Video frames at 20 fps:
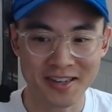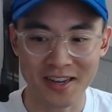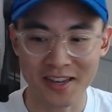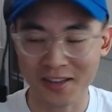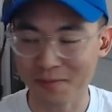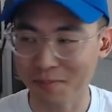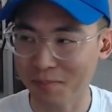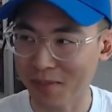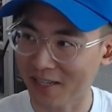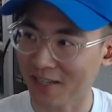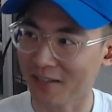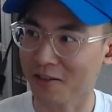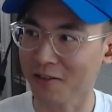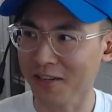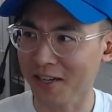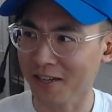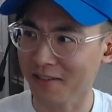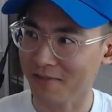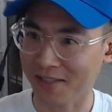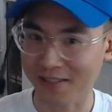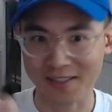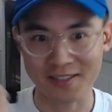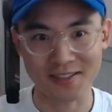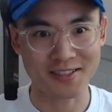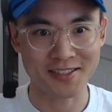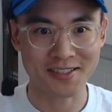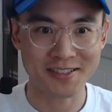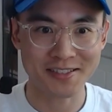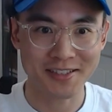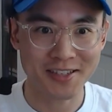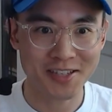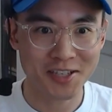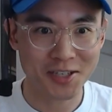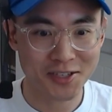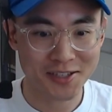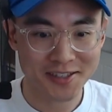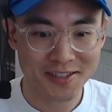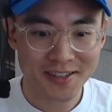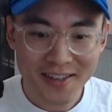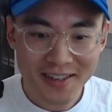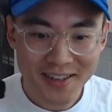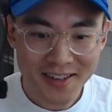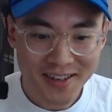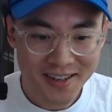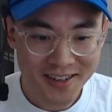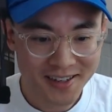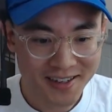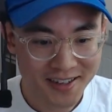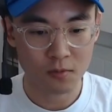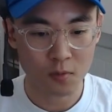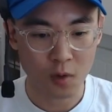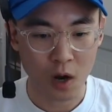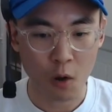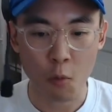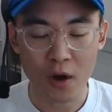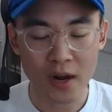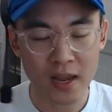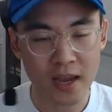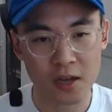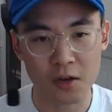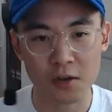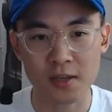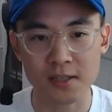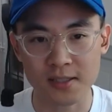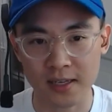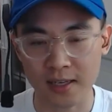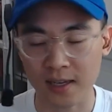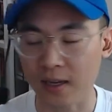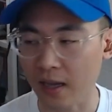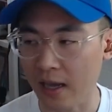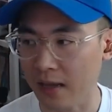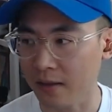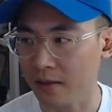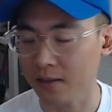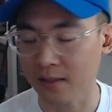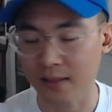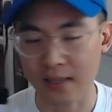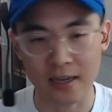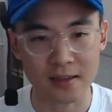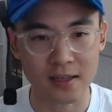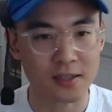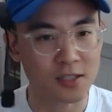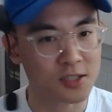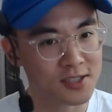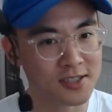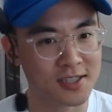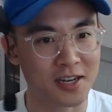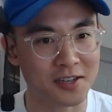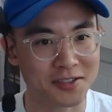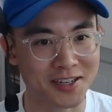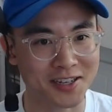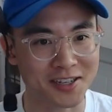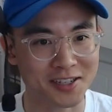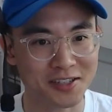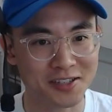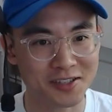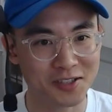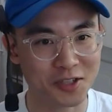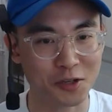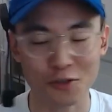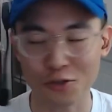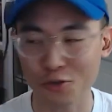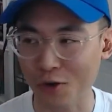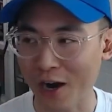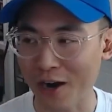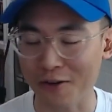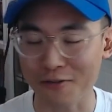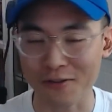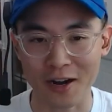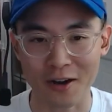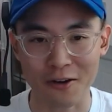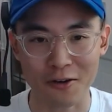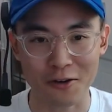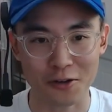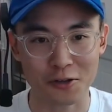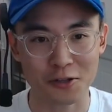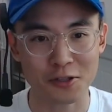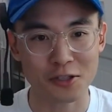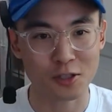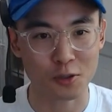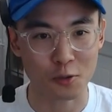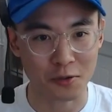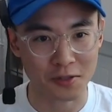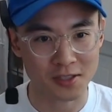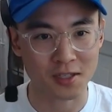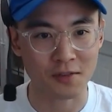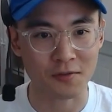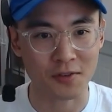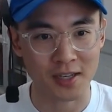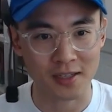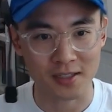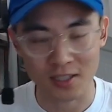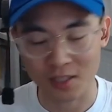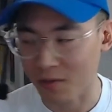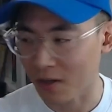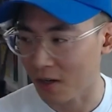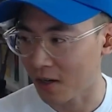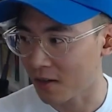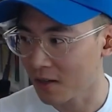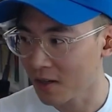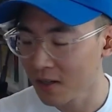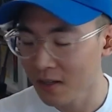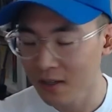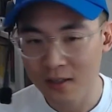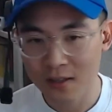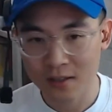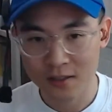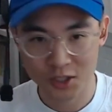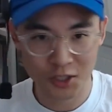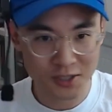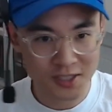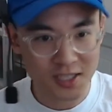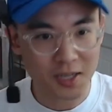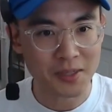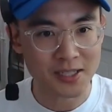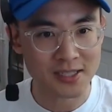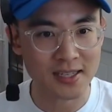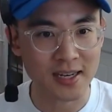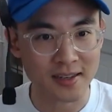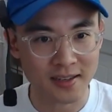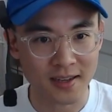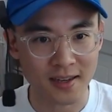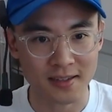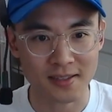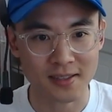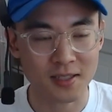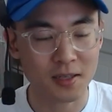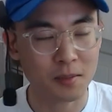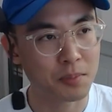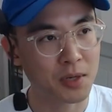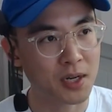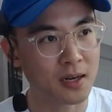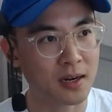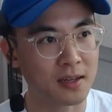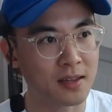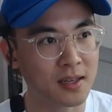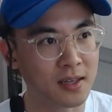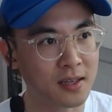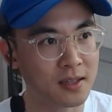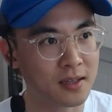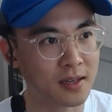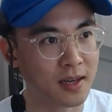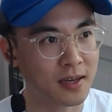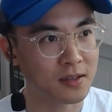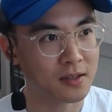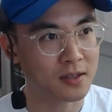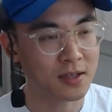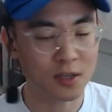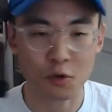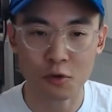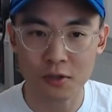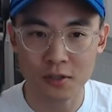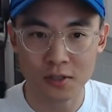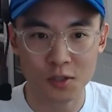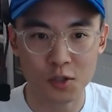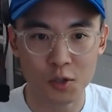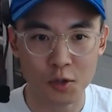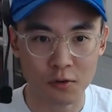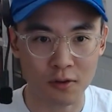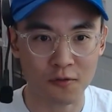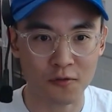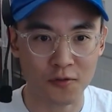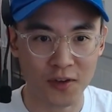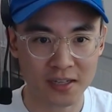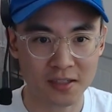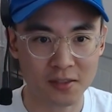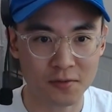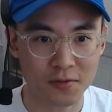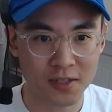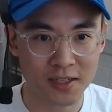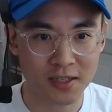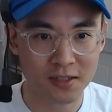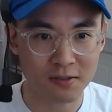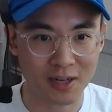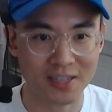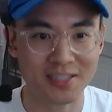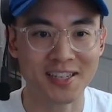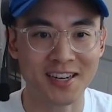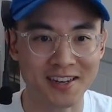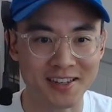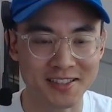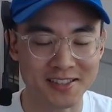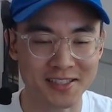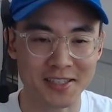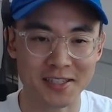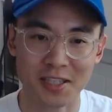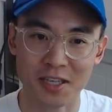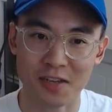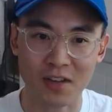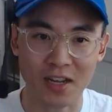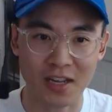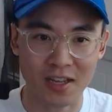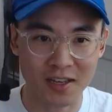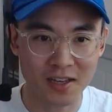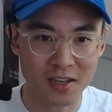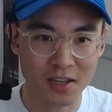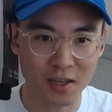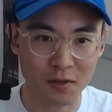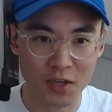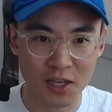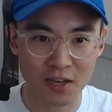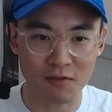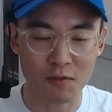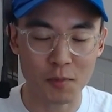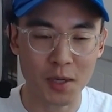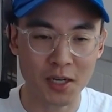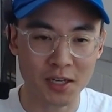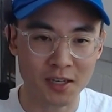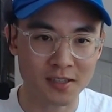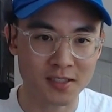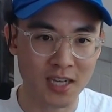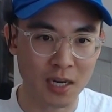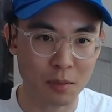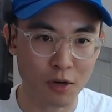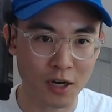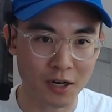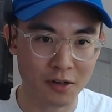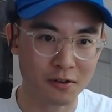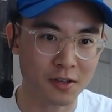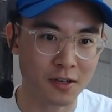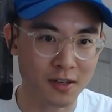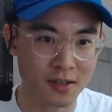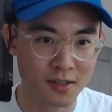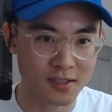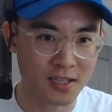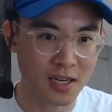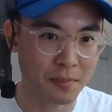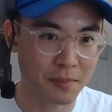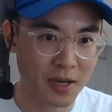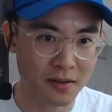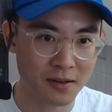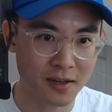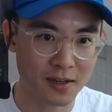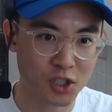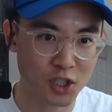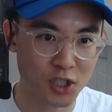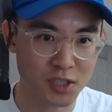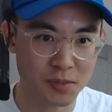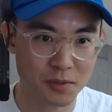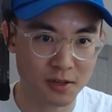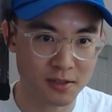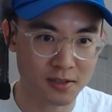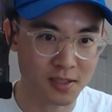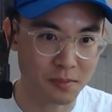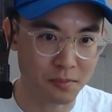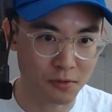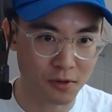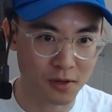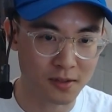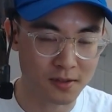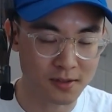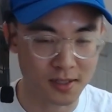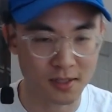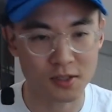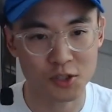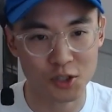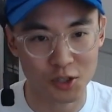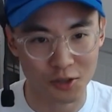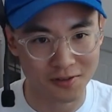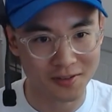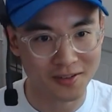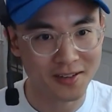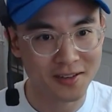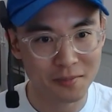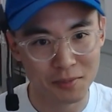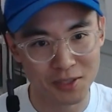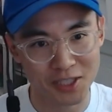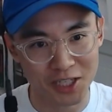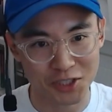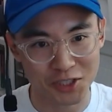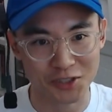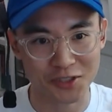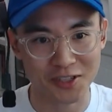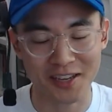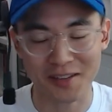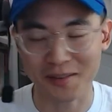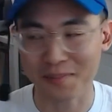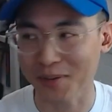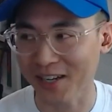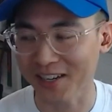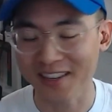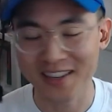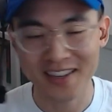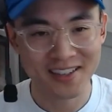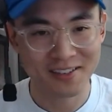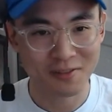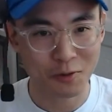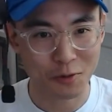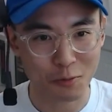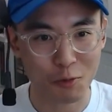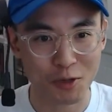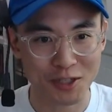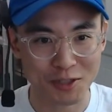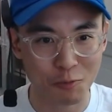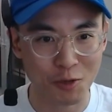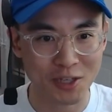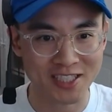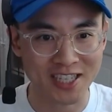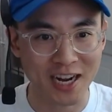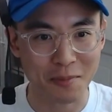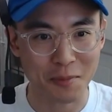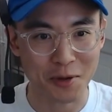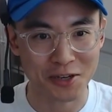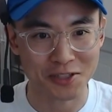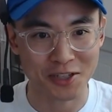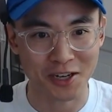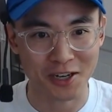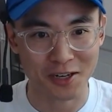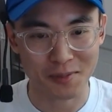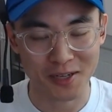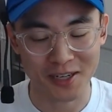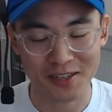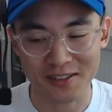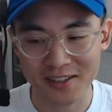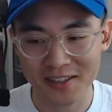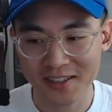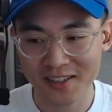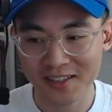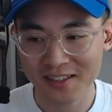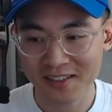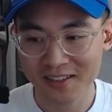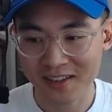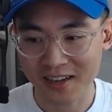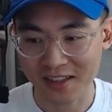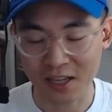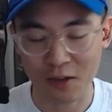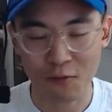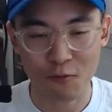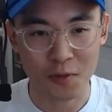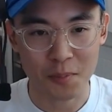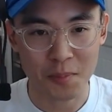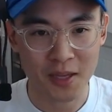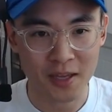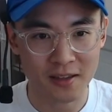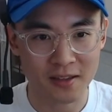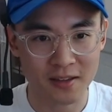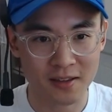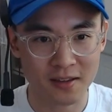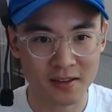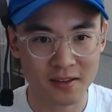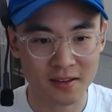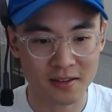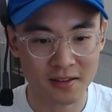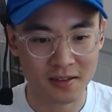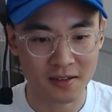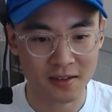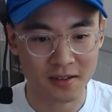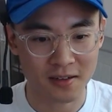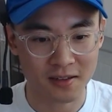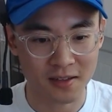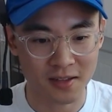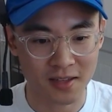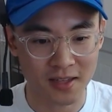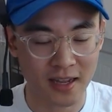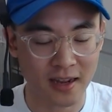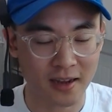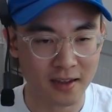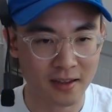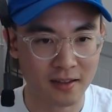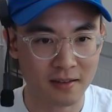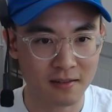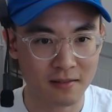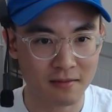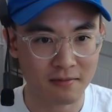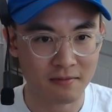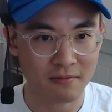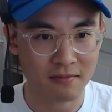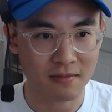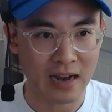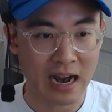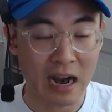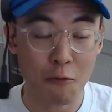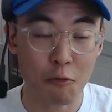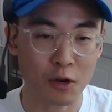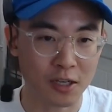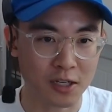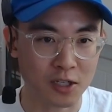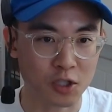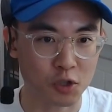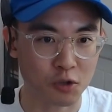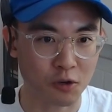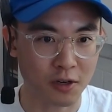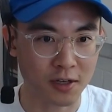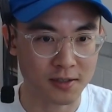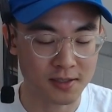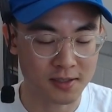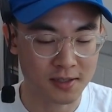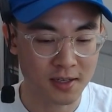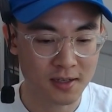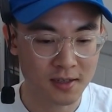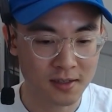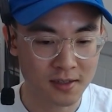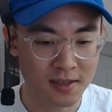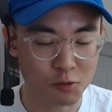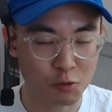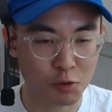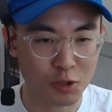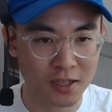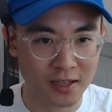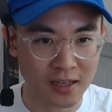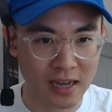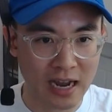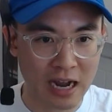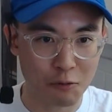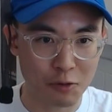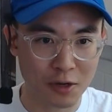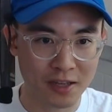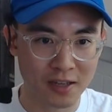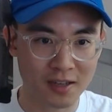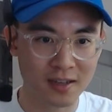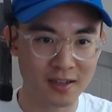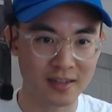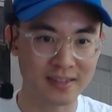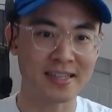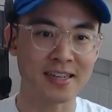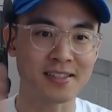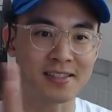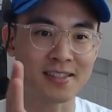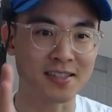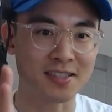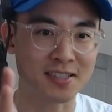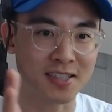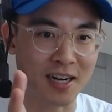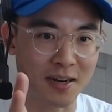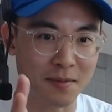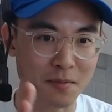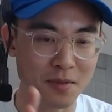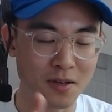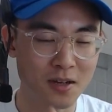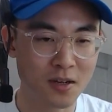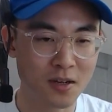and be like, okay, like, is this thing good? On one hand, you could say like, hey, that just sounds like, trial and error. You're just throwing stuff against the wall. To some extent, yes. But I think like in order to do it effectively, right, it's kind of like this idea of like, if you give a monkey a typewriter, they're going to type out like Shakespeare at some point. It's like, sure, potentially, but what time are you talking about? I think for me, the thing that I really enjoy is really how do we condense that time